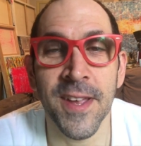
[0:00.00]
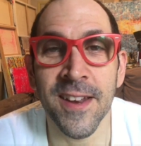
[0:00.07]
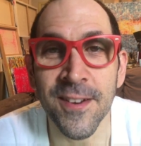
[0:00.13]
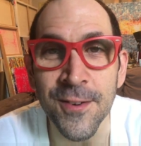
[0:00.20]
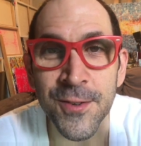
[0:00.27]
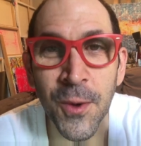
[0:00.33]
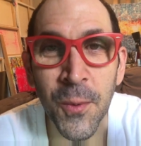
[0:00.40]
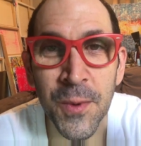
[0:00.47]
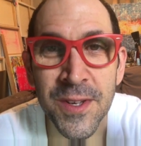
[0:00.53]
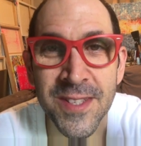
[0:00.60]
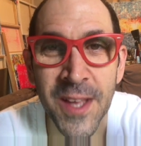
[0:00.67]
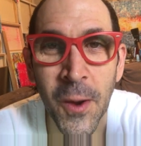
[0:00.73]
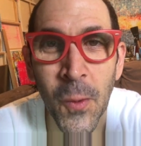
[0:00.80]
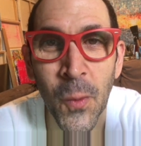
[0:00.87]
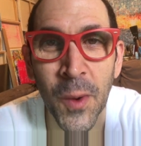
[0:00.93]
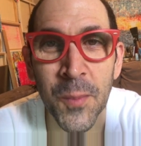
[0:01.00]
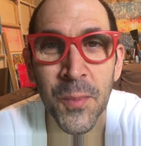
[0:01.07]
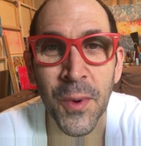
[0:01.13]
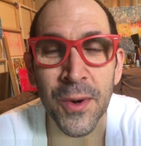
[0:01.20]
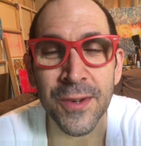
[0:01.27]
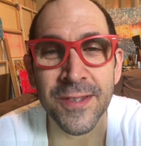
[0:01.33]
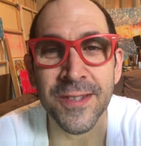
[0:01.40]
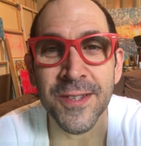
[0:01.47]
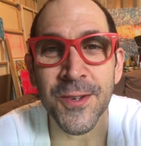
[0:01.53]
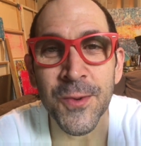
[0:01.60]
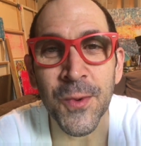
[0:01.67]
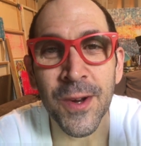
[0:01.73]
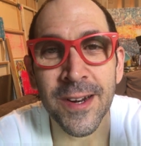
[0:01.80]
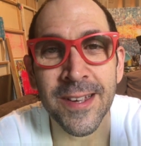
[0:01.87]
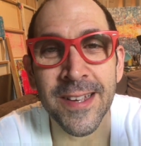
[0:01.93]
And there's always that one person
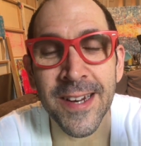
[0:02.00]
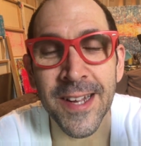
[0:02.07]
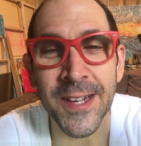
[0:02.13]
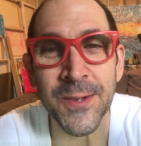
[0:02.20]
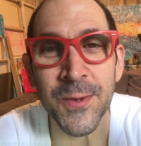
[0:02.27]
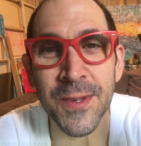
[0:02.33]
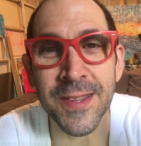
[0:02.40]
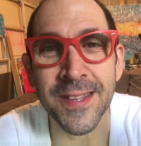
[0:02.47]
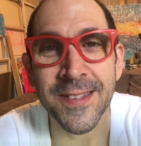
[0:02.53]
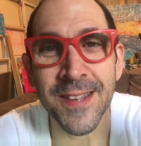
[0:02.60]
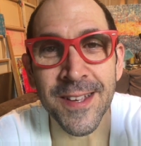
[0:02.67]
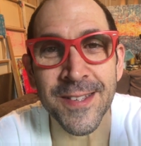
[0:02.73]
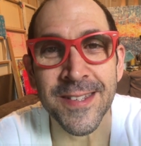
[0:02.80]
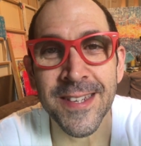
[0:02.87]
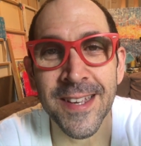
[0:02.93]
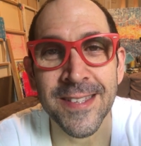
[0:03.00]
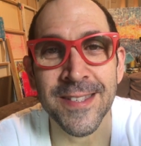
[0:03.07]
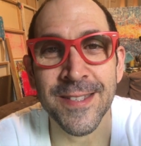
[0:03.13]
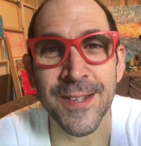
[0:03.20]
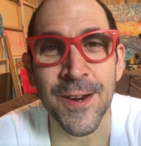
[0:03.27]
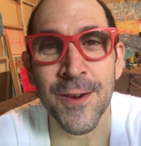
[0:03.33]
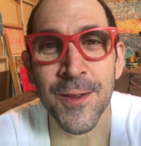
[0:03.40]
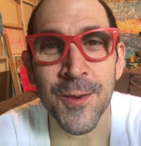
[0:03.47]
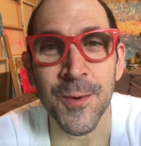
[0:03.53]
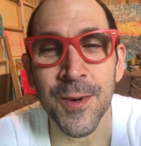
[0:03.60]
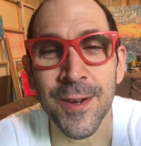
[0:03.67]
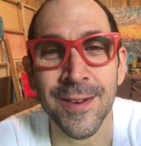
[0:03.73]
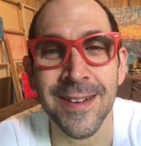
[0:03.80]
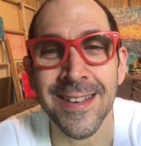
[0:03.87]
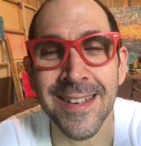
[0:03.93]
you want to connect with that doesn't necessarily
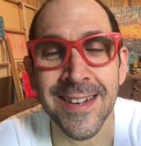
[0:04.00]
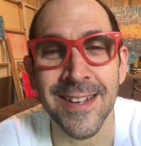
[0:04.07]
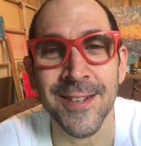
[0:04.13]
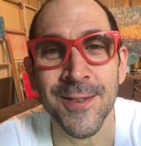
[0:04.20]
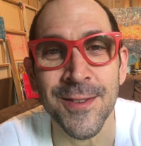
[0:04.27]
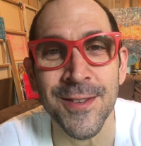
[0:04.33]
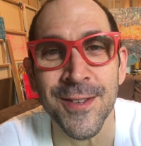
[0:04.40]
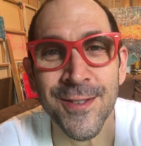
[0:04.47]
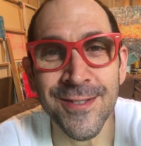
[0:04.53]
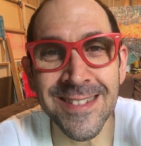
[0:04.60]
want to connect with you.